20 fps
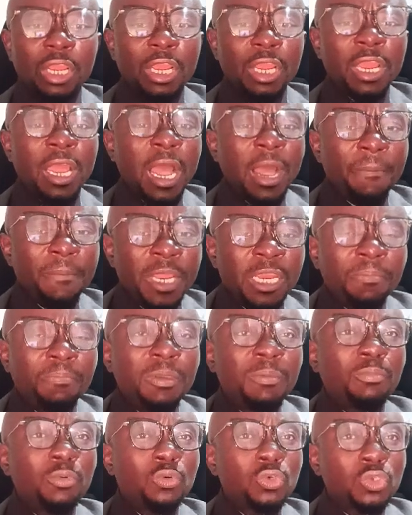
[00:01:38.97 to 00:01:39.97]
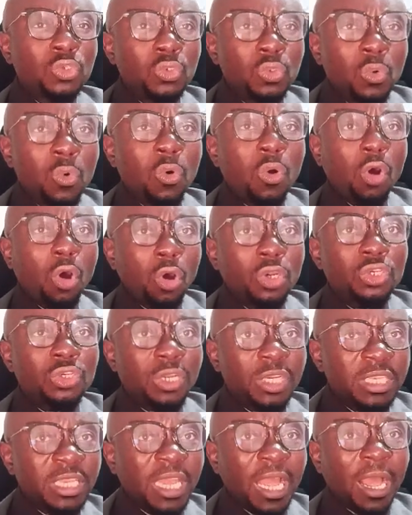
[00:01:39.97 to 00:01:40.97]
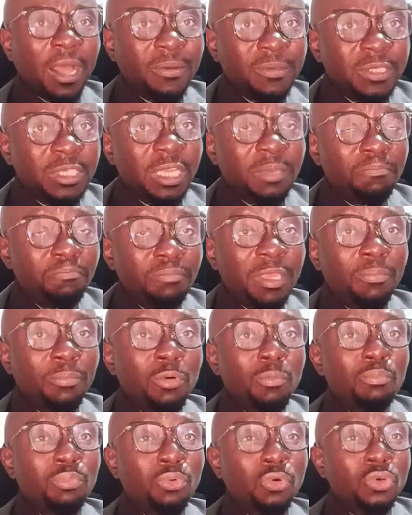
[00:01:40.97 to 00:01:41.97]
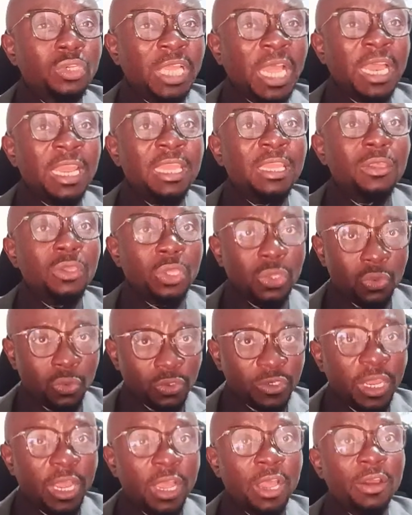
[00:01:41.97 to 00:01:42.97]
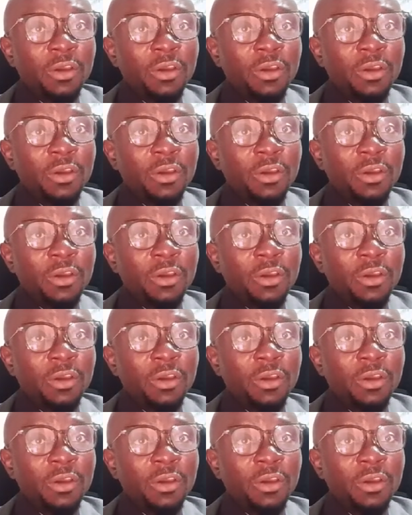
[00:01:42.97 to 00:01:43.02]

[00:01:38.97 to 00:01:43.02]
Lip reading: how many people, 200,000 people brutally killed,